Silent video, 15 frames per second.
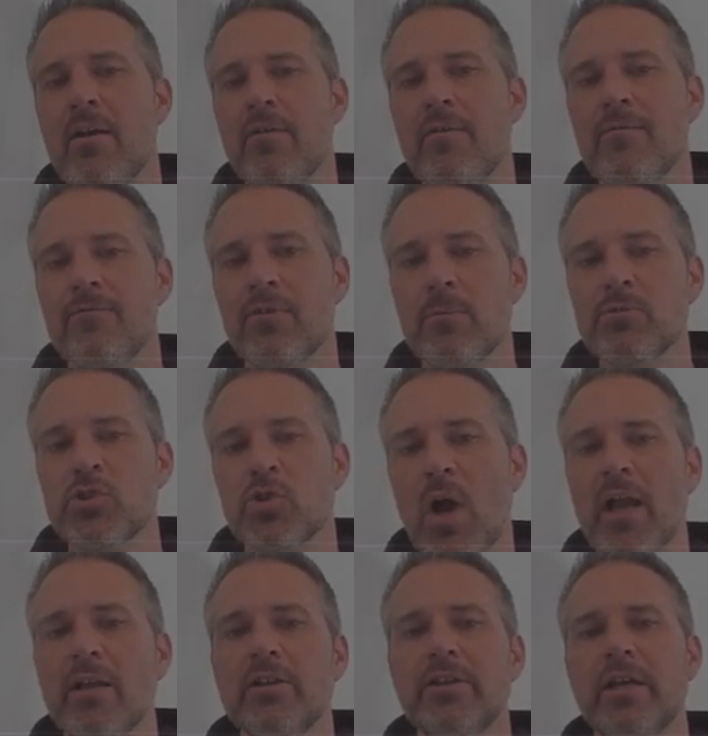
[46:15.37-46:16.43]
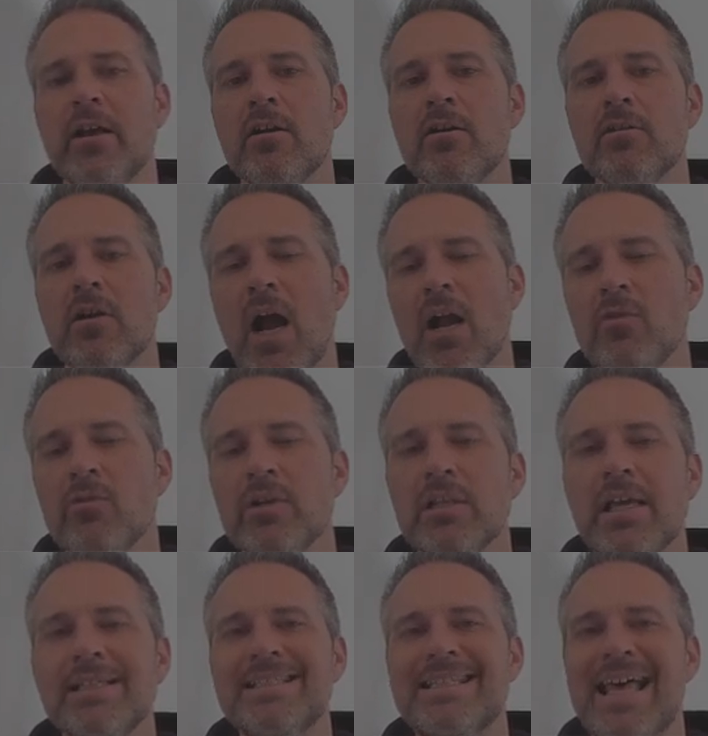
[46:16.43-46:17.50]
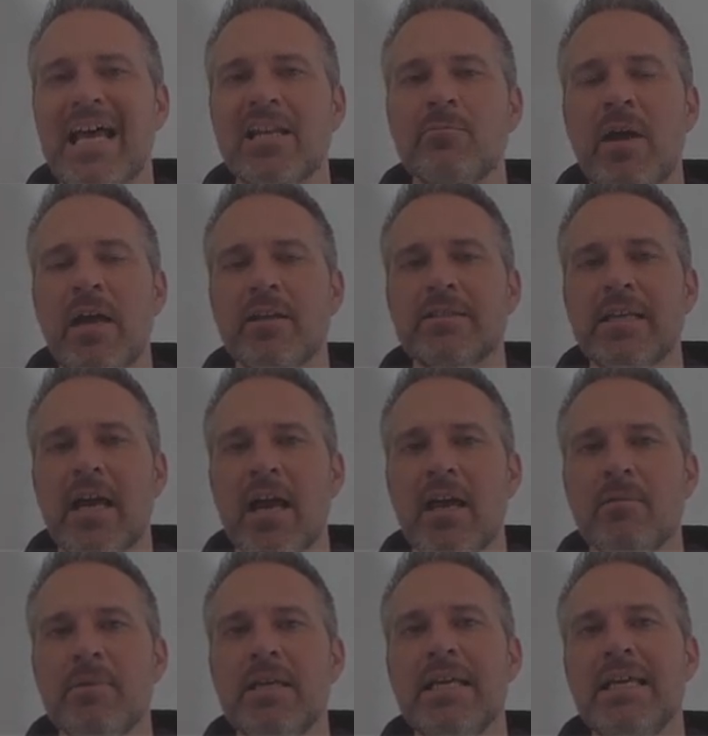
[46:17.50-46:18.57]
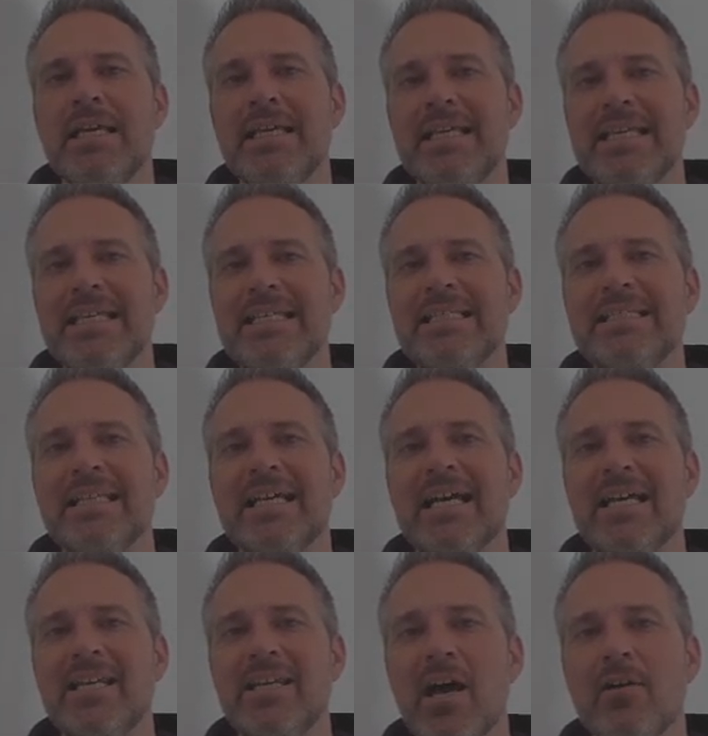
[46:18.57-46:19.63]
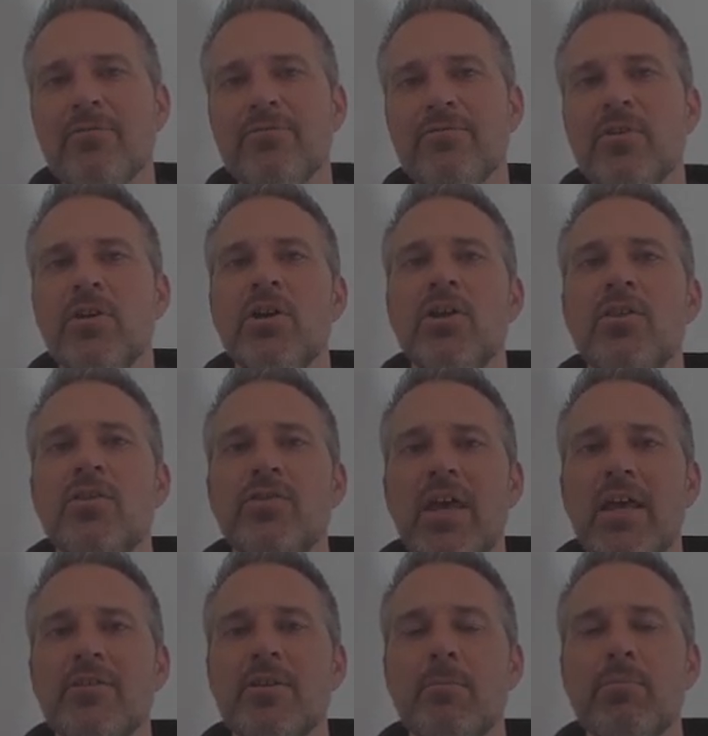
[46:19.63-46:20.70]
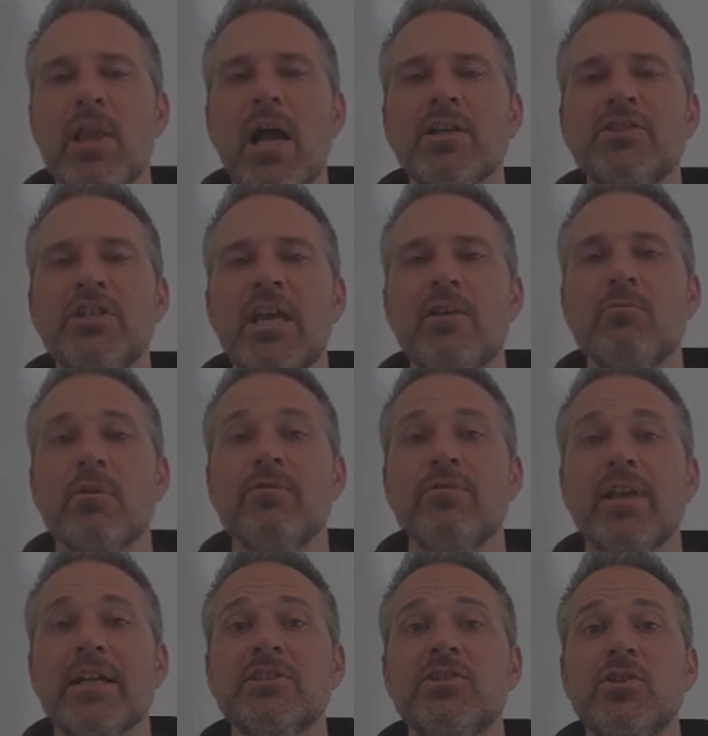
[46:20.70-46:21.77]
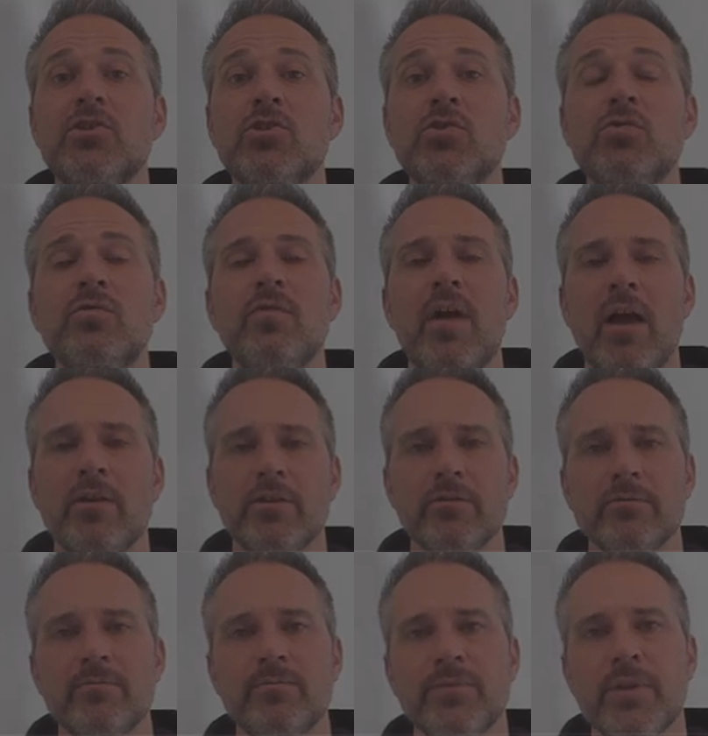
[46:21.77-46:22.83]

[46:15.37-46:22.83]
From trial and error, I realized that amount of time is enough that the blockchain reflects the new value.